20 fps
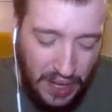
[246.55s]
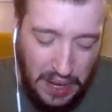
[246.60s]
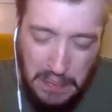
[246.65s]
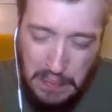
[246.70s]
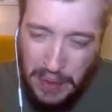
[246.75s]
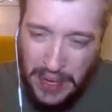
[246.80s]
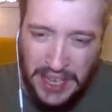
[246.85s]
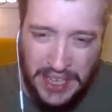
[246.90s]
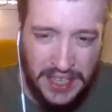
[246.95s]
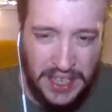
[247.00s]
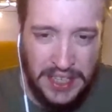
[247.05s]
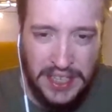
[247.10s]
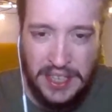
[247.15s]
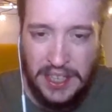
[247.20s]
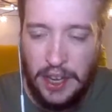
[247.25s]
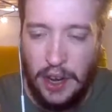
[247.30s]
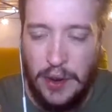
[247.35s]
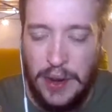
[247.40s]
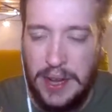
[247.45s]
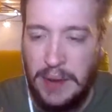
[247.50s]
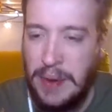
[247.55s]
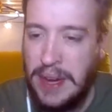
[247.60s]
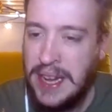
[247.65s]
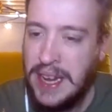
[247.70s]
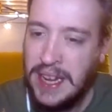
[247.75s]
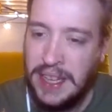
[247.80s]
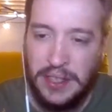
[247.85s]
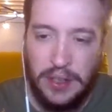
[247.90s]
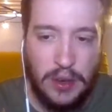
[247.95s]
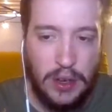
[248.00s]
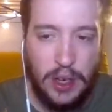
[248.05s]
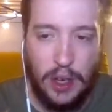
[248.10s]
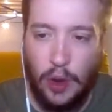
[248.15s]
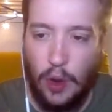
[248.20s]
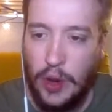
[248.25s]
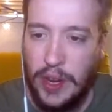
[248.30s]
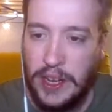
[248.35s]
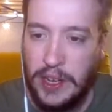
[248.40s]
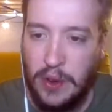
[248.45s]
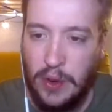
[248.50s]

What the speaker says: but it doesn't go anywhere near sort of cloying